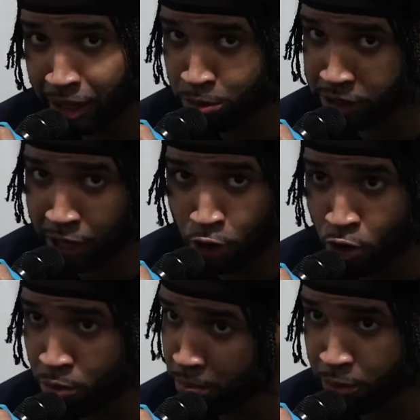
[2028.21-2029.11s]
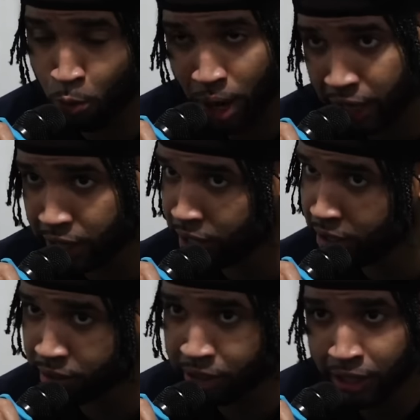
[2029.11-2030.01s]
I was at home waiting,
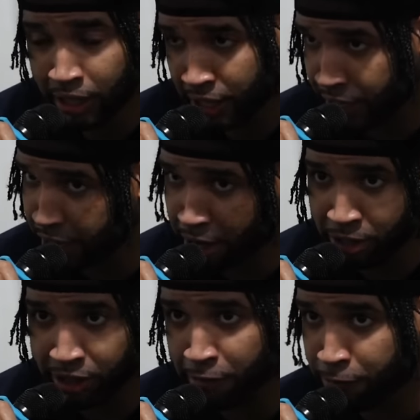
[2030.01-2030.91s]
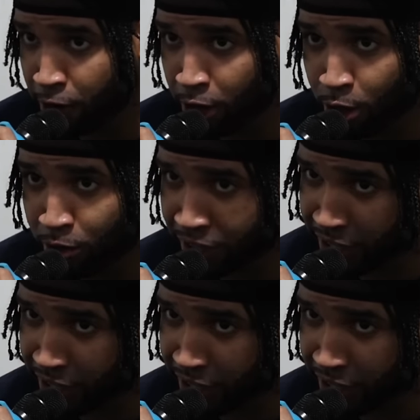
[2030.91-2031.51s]
letting everything fall off.